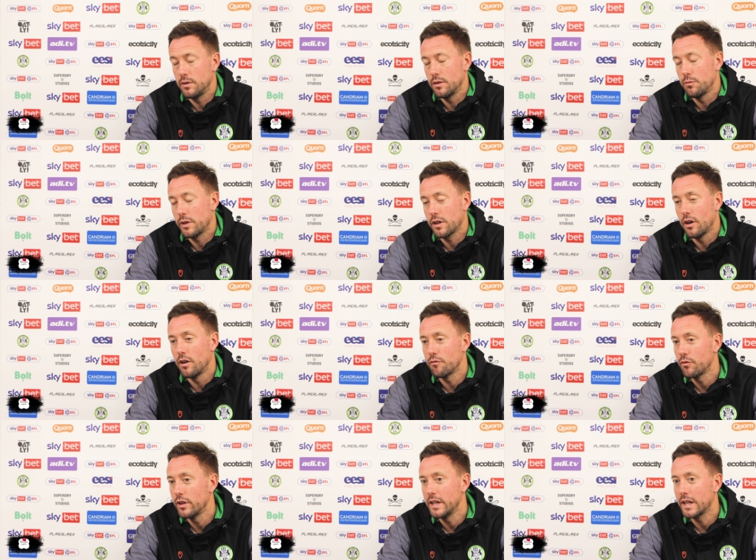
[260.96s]
you know we can't
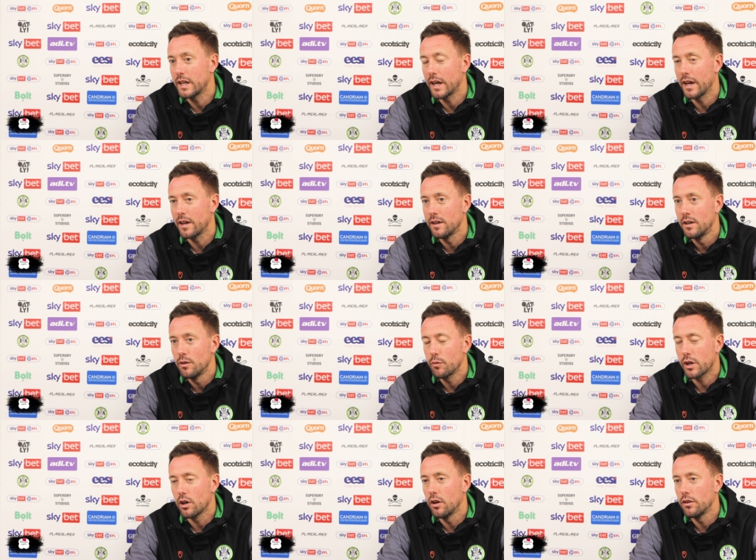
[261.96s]
really get we
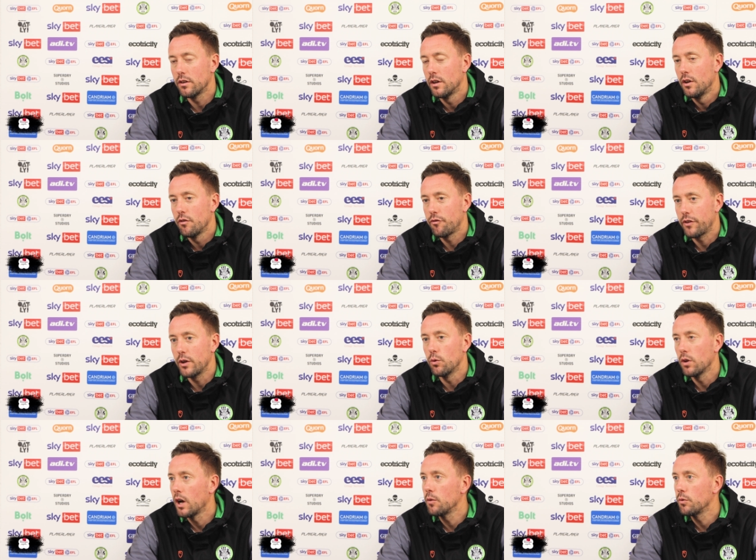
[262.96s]
can't feel
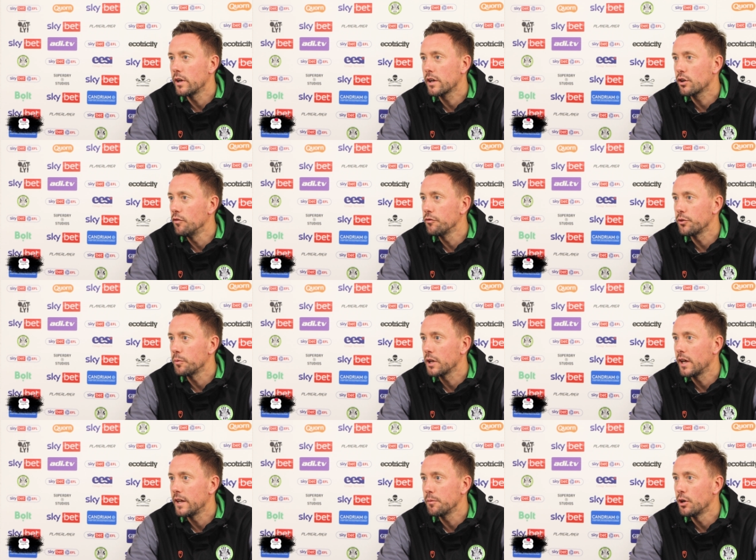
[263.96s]
like we're comfortable
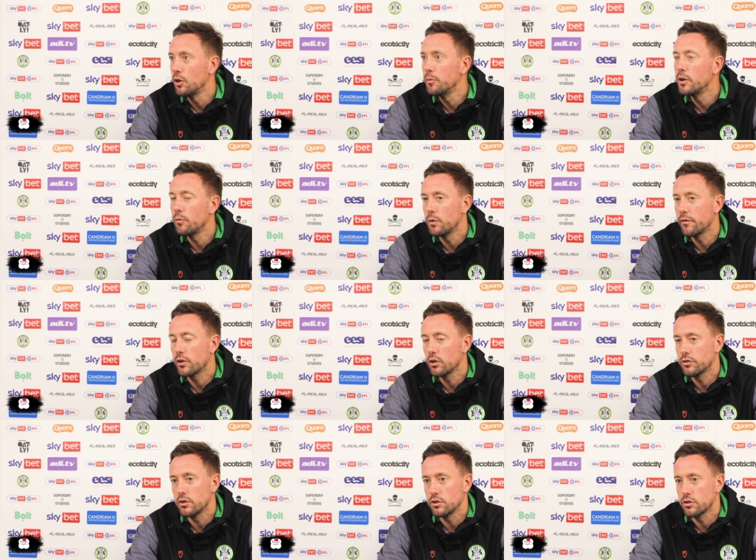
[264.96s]
at any moment. We've
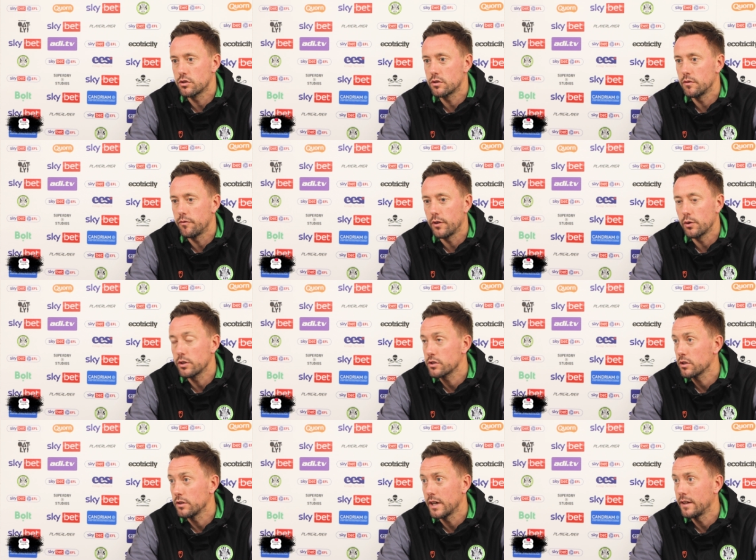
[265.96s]
got to just
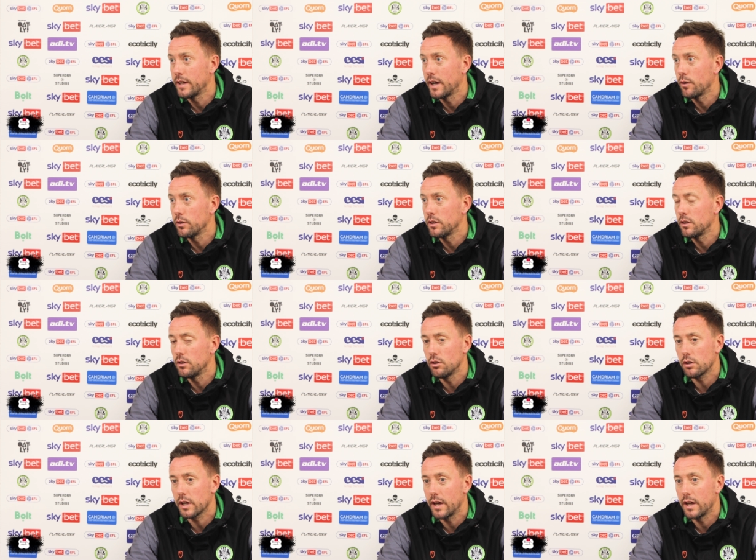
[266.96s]
focus on that now and
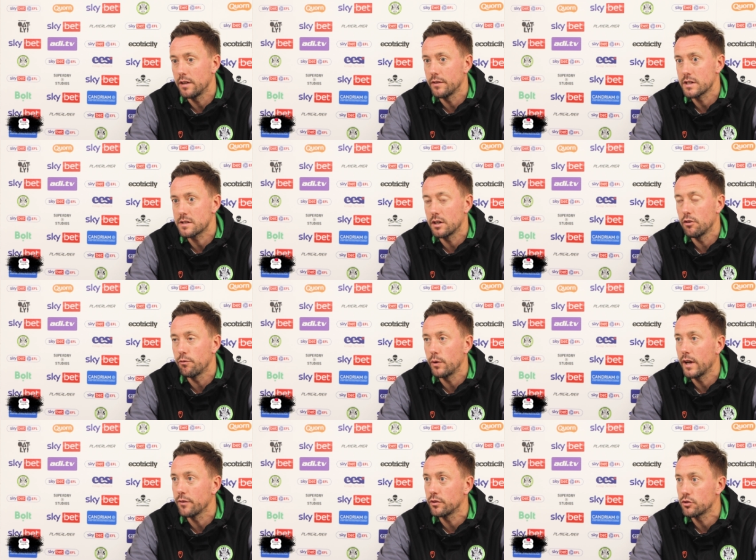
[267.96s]
not get ahead of ourselves. We
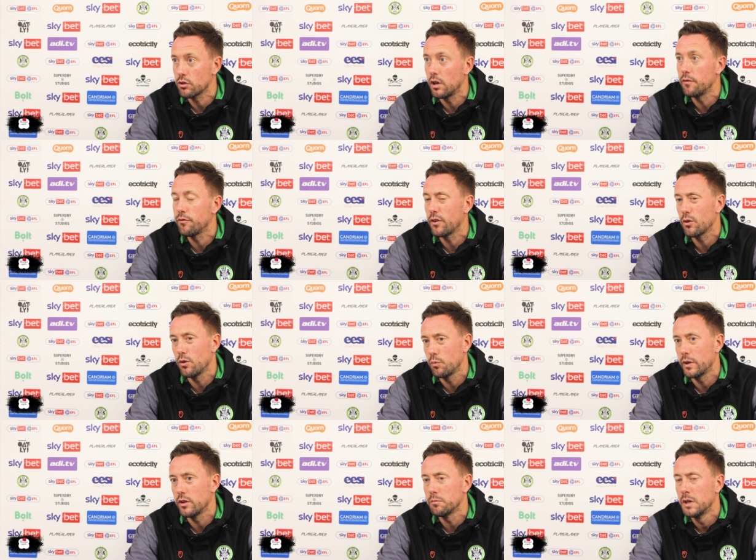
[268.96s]
have to try and follow a
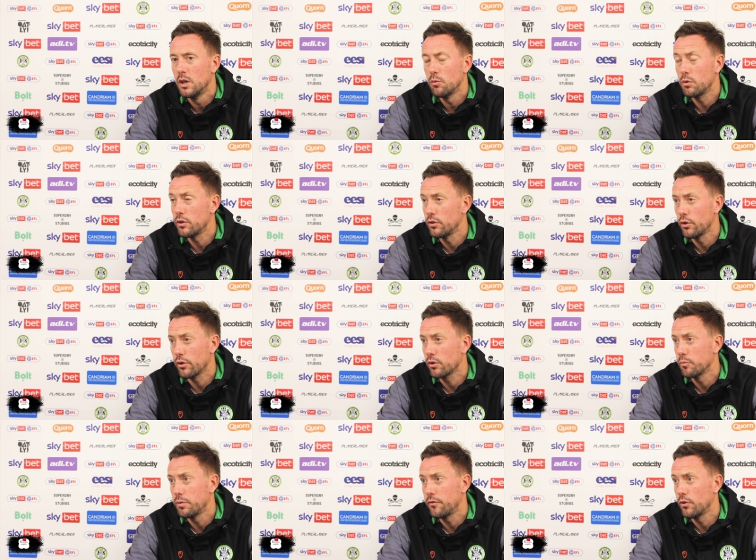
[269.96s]
win up with another
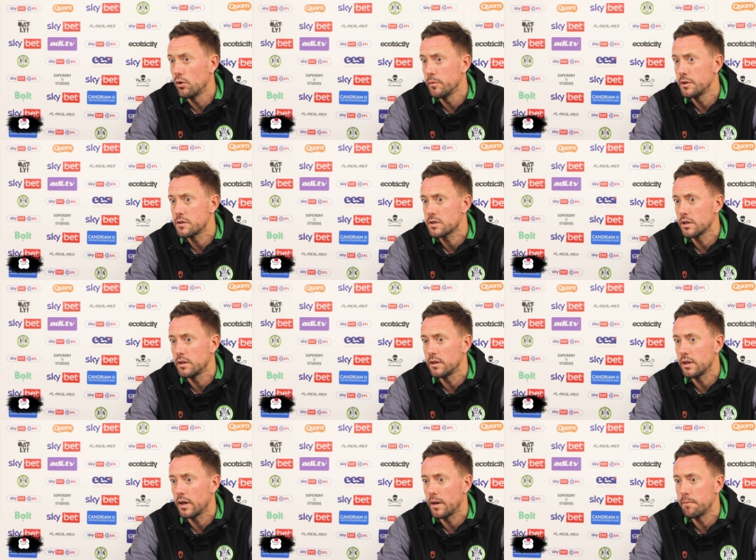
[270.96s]
good performance,
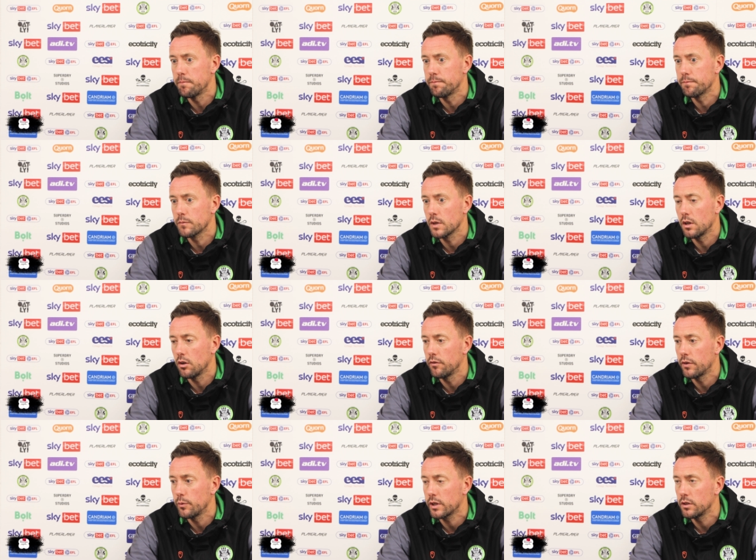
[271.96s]
and um,
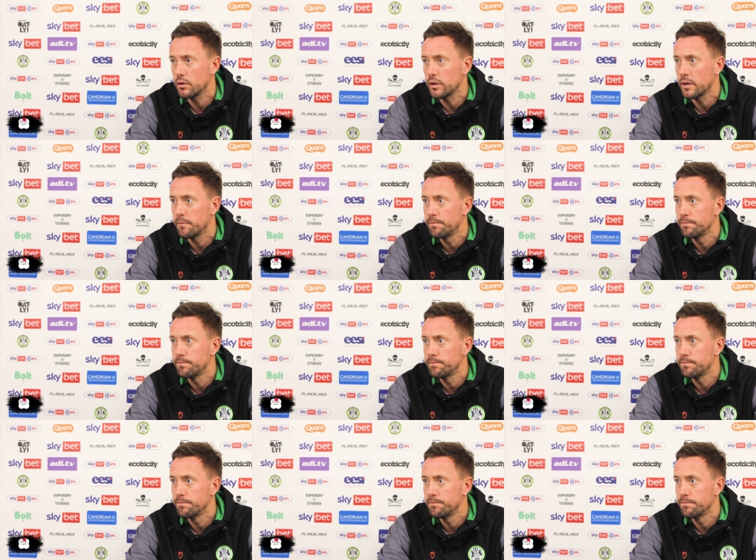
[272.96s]
hopefully we can do that.